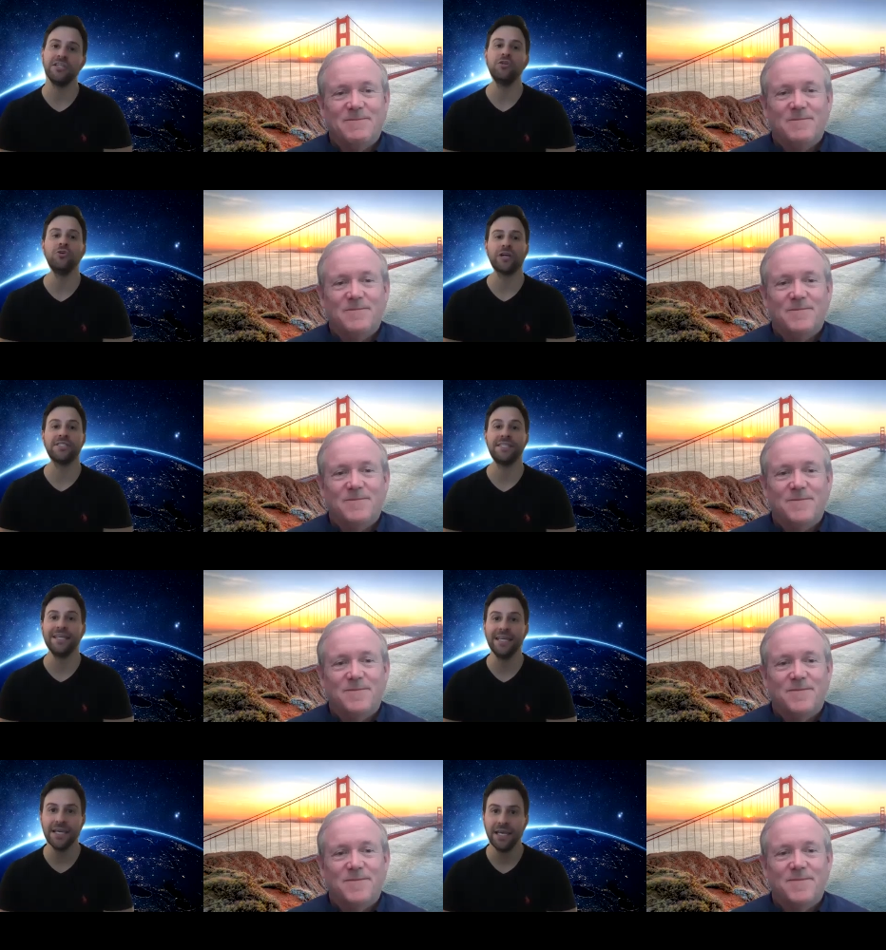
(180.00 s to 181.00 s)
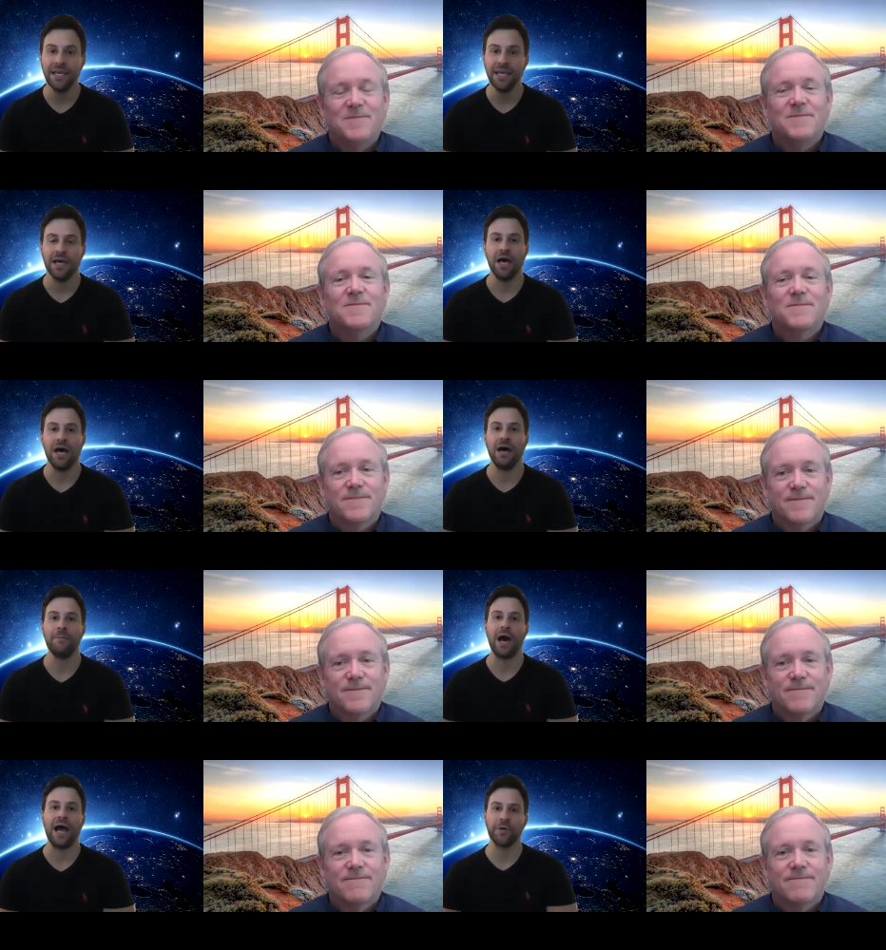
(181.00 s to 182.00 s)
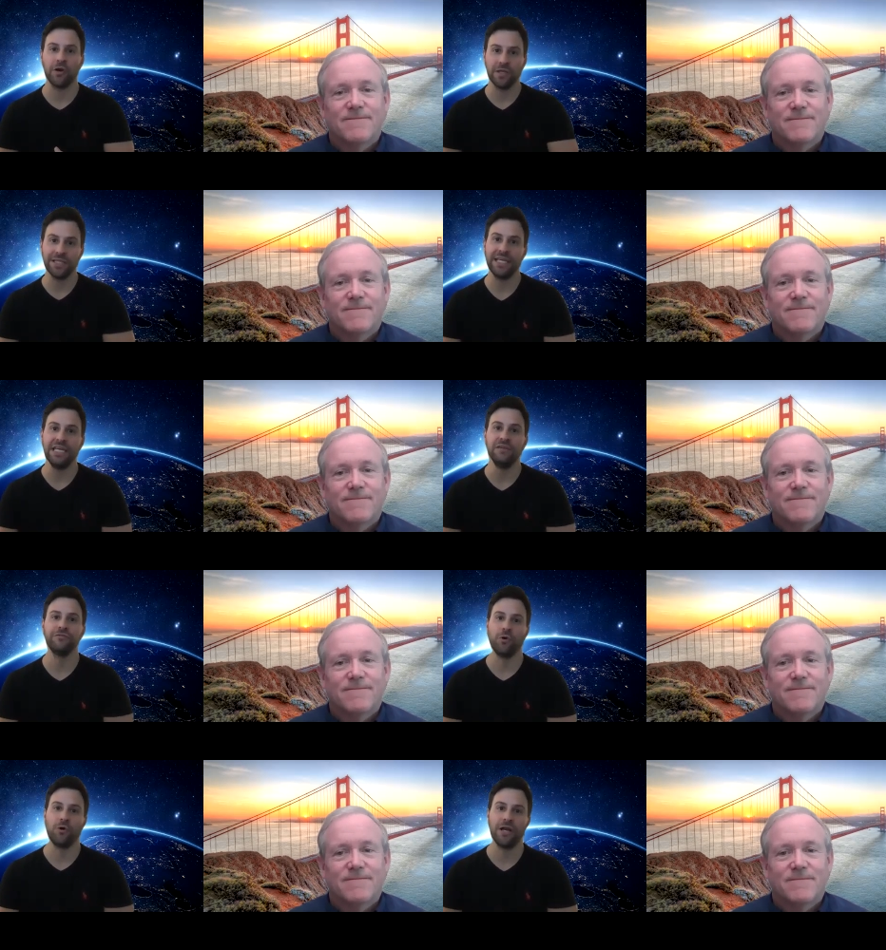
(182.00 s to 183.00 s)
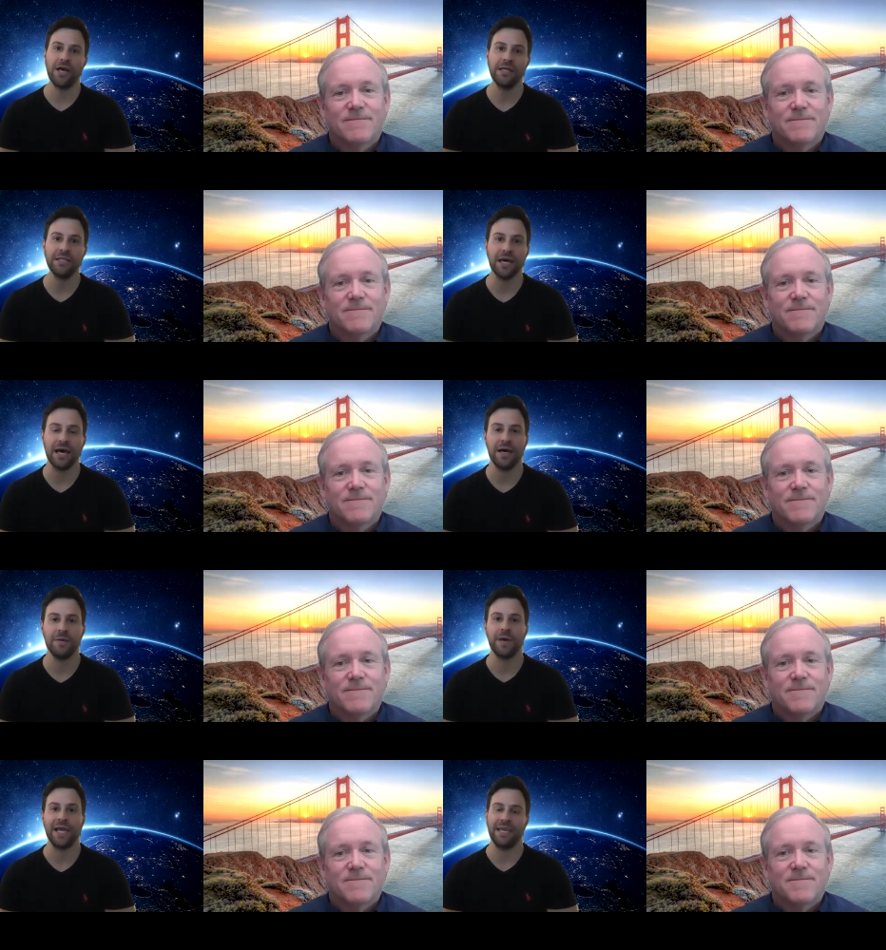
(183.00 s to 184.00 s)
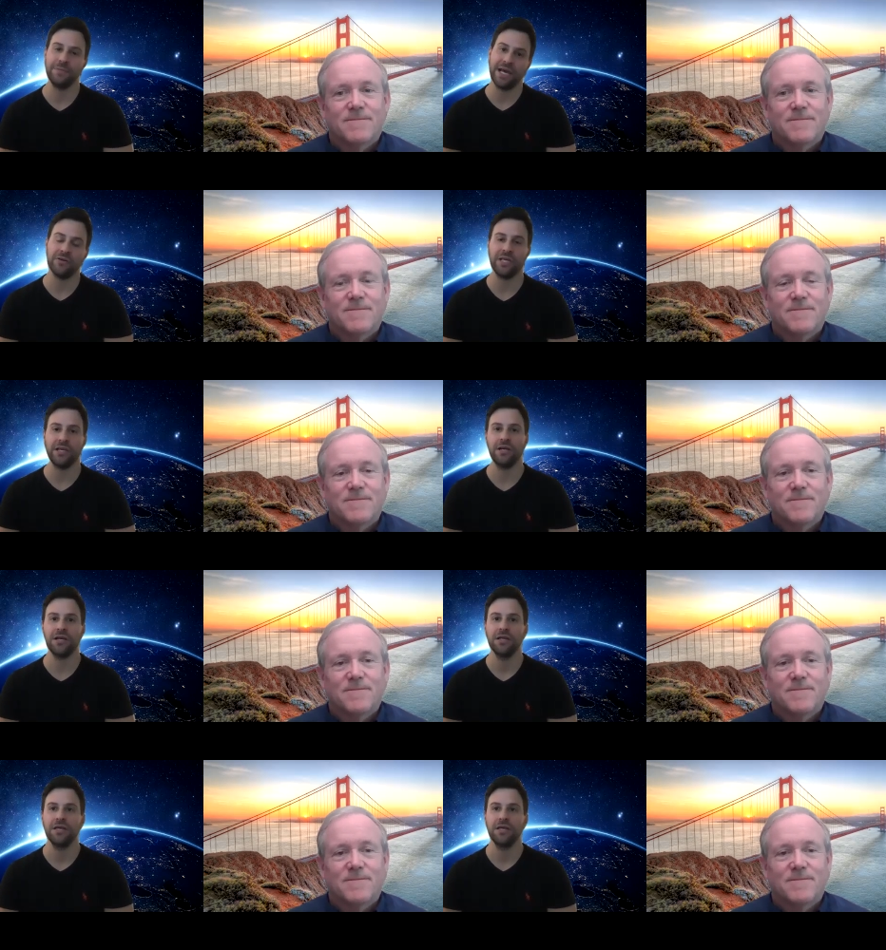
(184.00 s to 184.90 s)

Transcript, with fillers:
Speaker 1: New York City. Mm-hmm. Um, I'm currently in Florida. Um, I came down here.